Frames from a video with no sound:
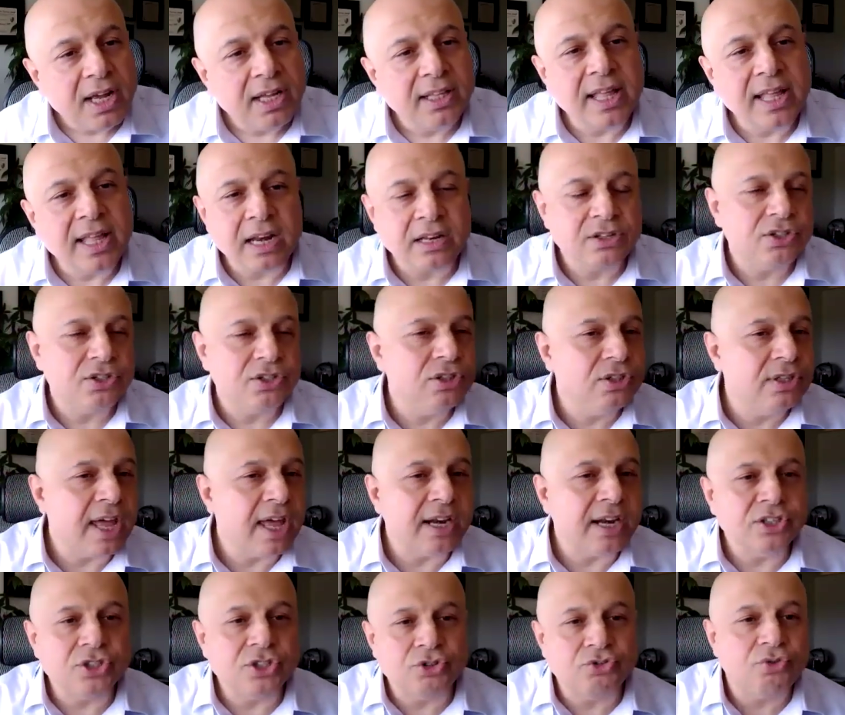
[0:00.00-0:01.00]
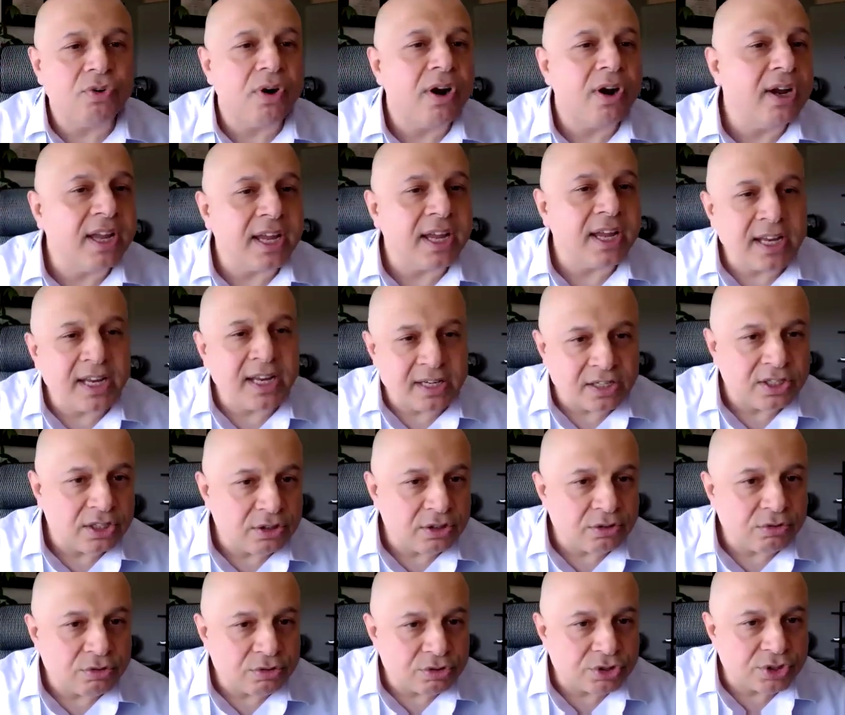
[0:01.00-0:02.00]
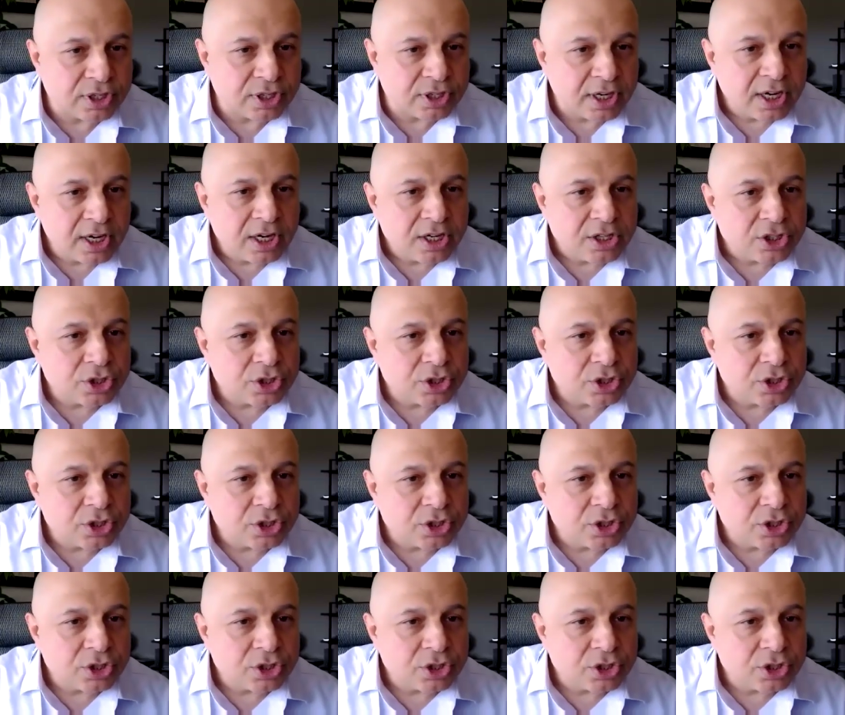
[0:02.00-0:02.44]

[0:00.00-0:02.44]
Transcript: That is drug induced.